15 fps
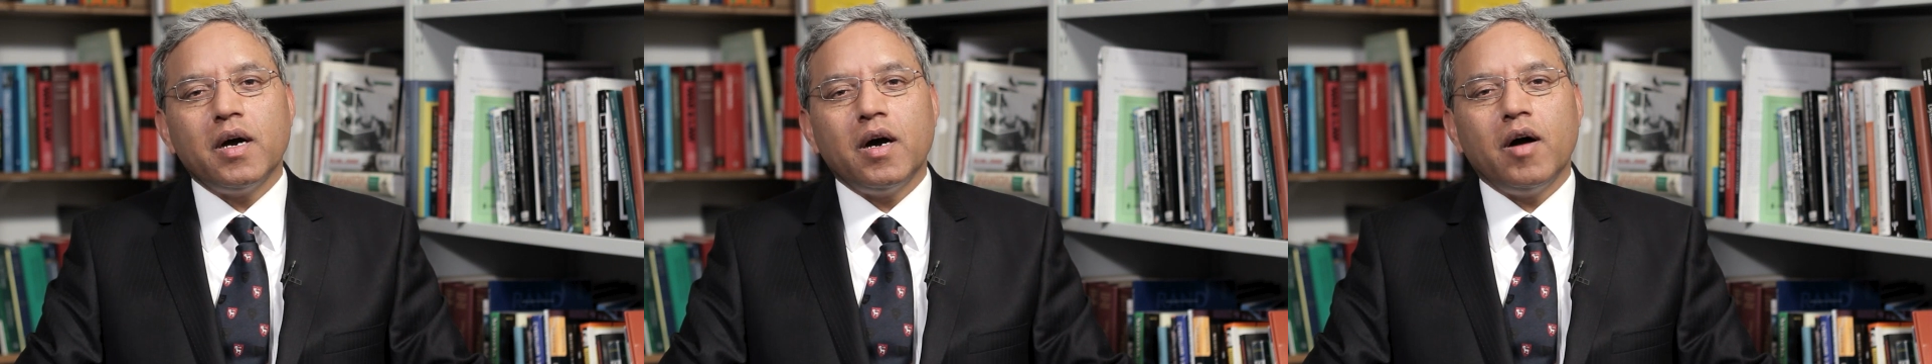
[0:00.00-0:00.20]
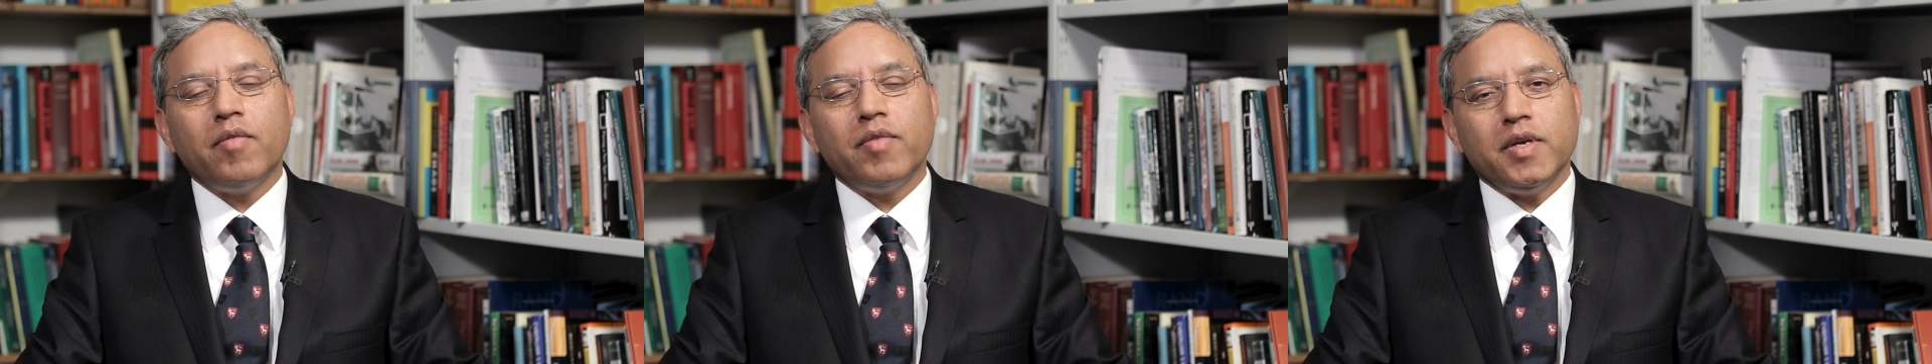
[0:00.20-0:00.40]

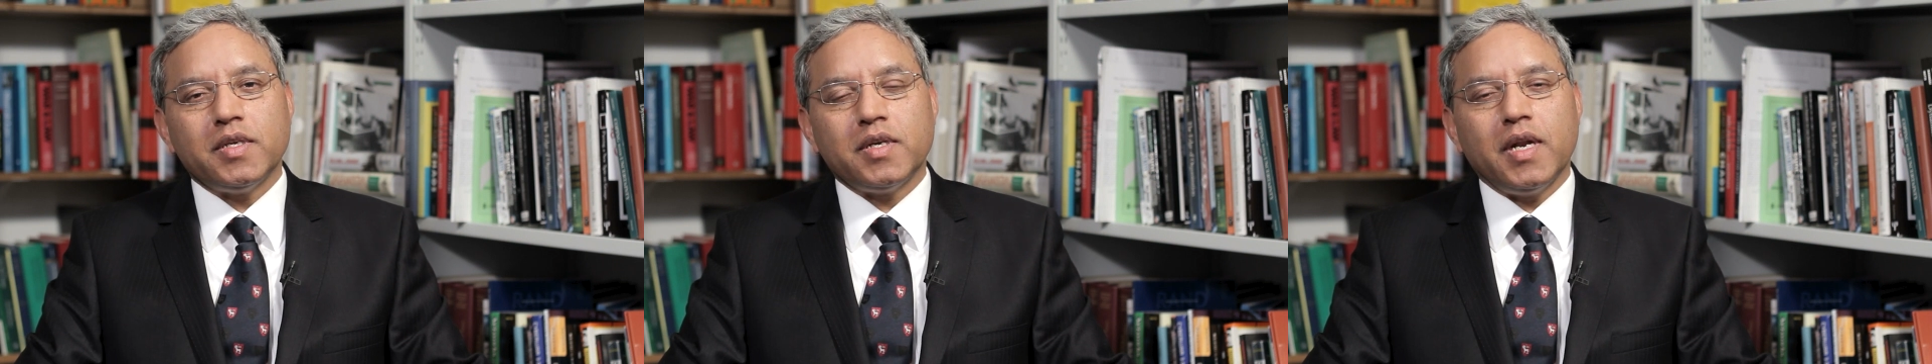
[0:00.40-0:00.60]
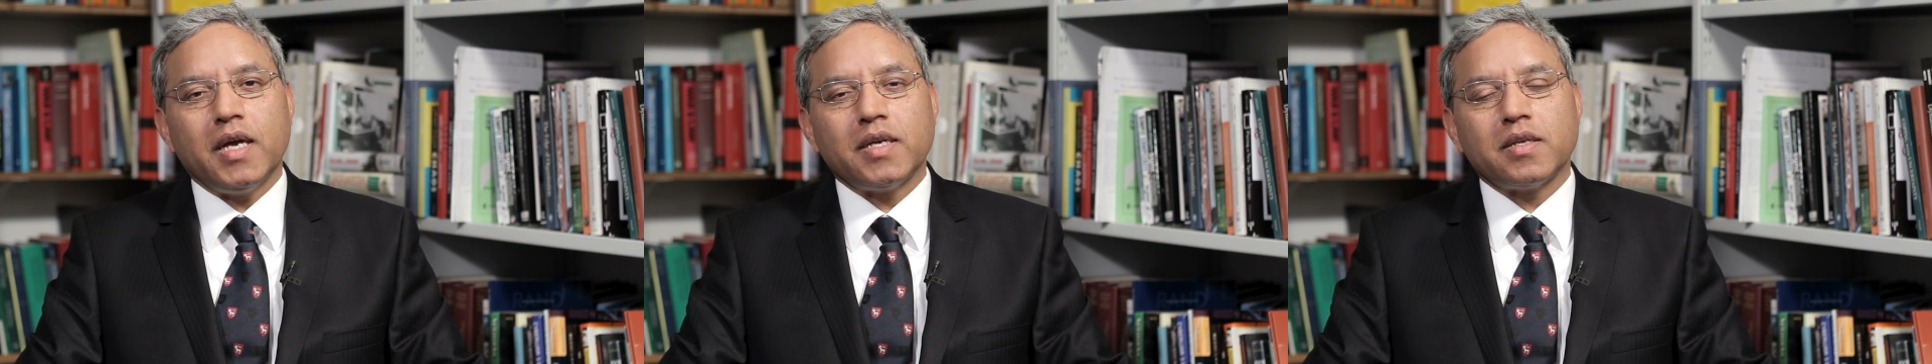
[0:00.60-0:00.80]
of
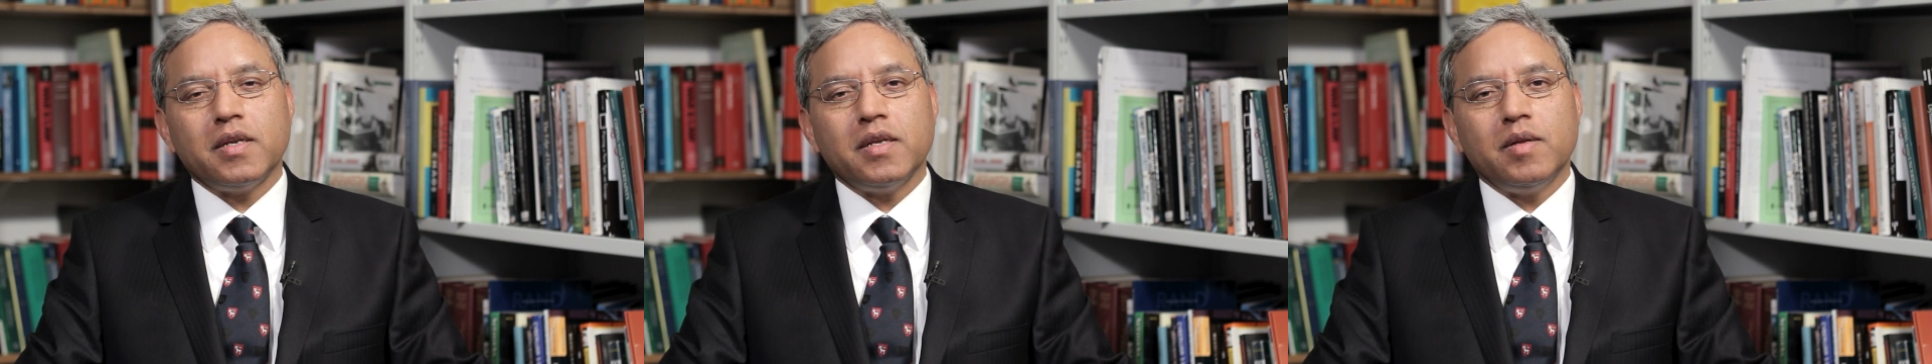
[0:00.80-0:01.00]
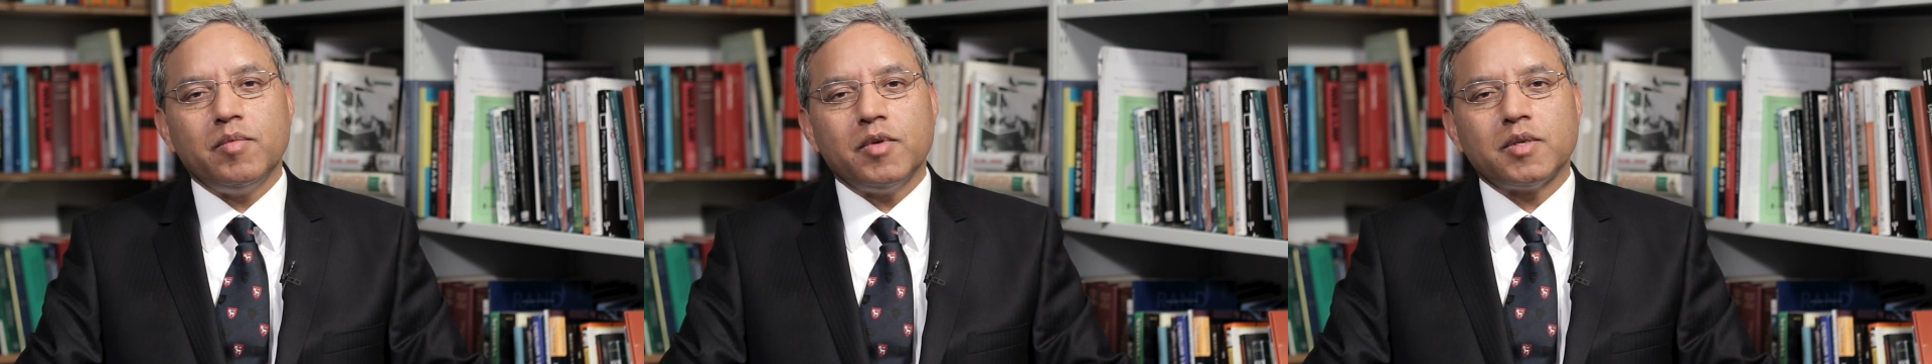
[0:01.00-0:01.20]
international
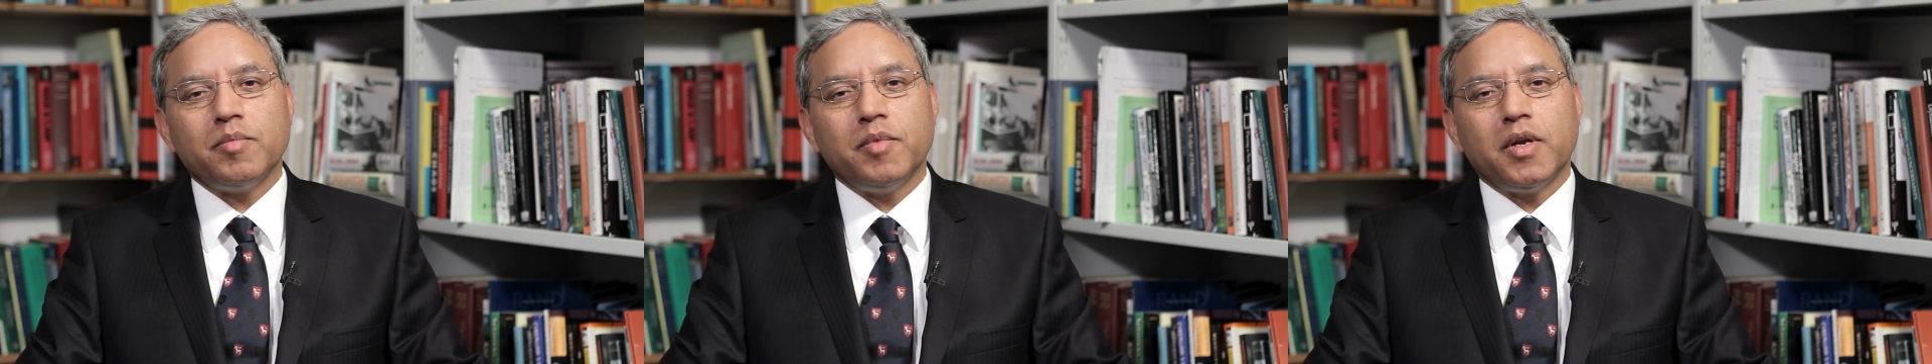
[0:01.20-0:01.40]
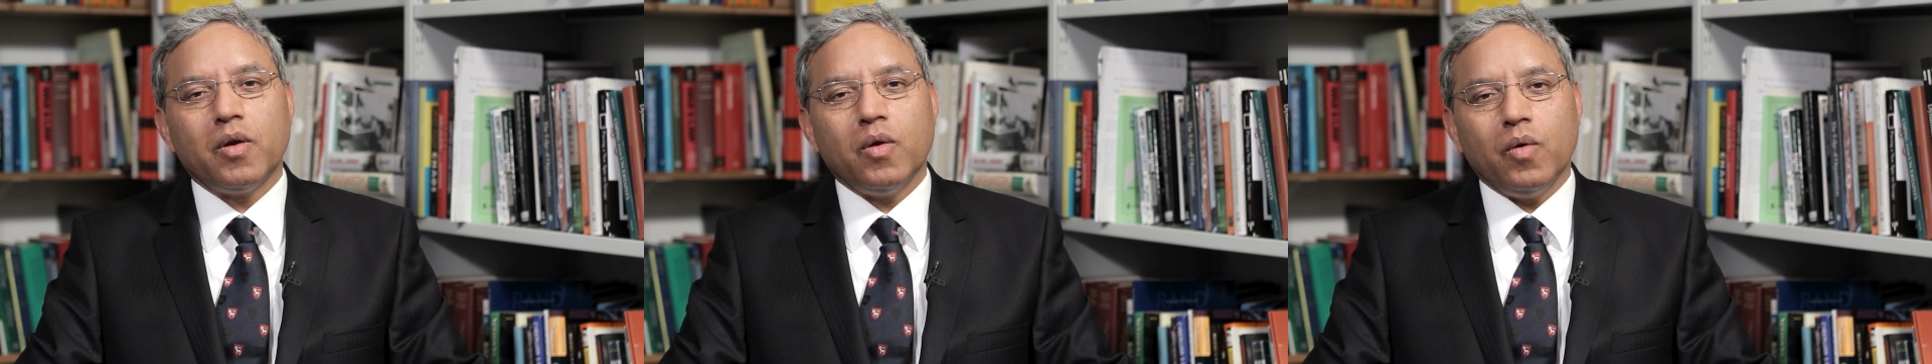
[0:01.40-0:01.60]

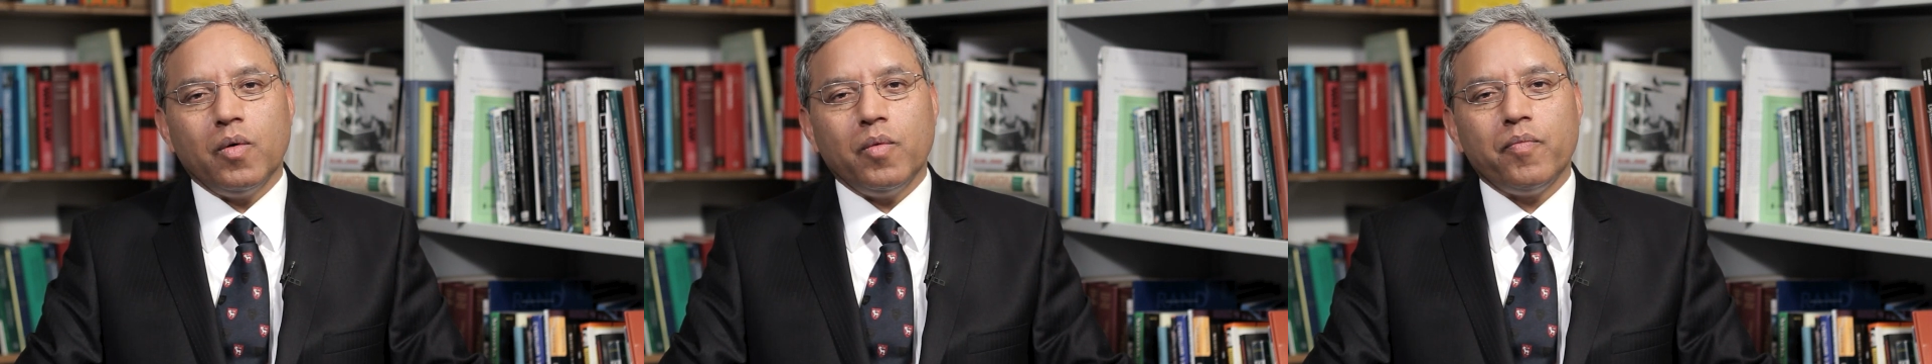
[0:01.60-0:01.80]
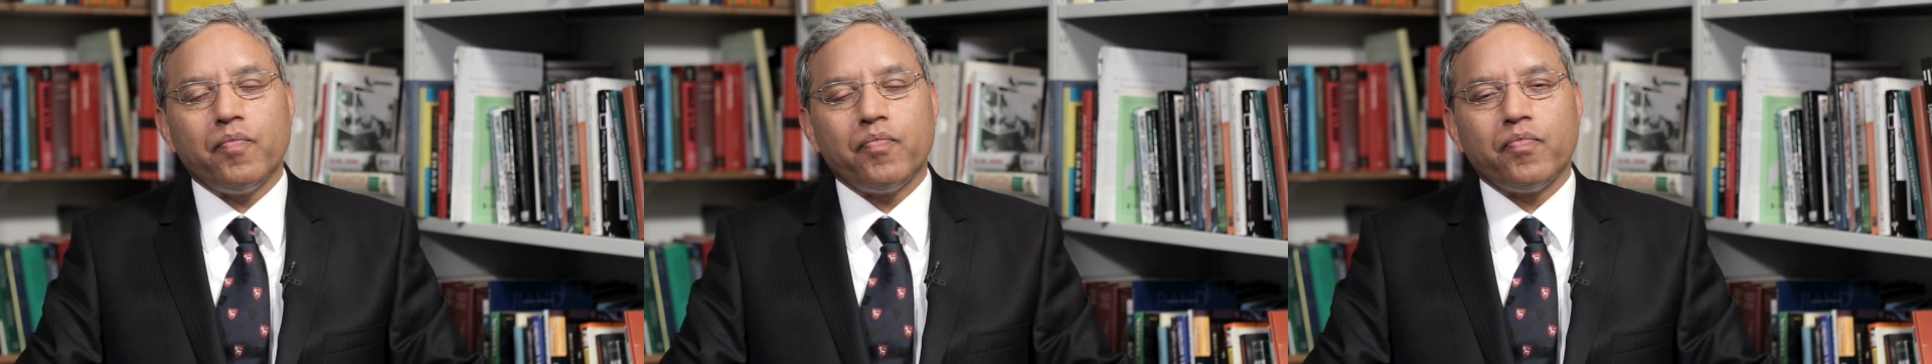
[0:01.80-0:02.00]
investment law.